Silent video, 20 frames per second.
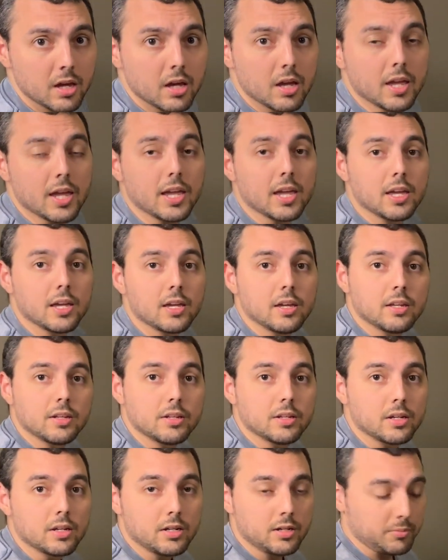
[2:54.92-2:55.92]

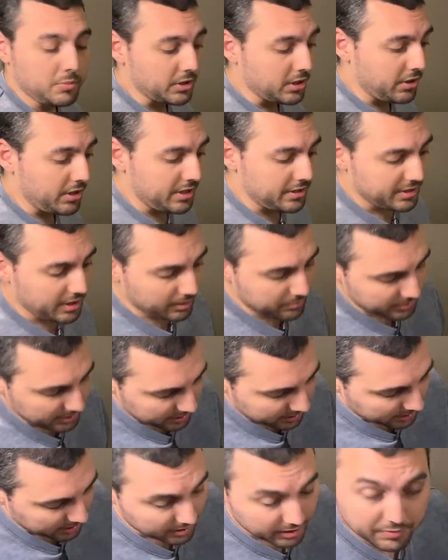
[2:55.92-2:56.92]
and uh, I'm gonna go ahead and adopt
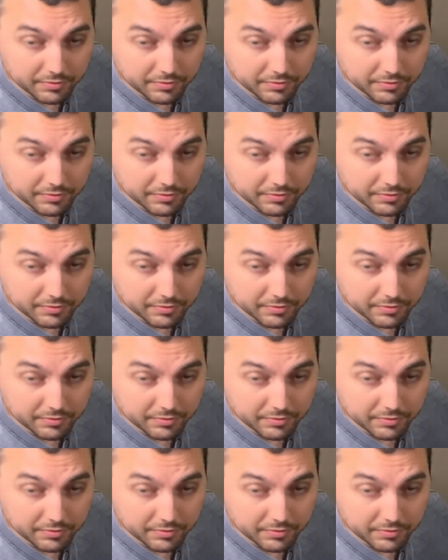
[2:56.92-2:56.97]
it and get it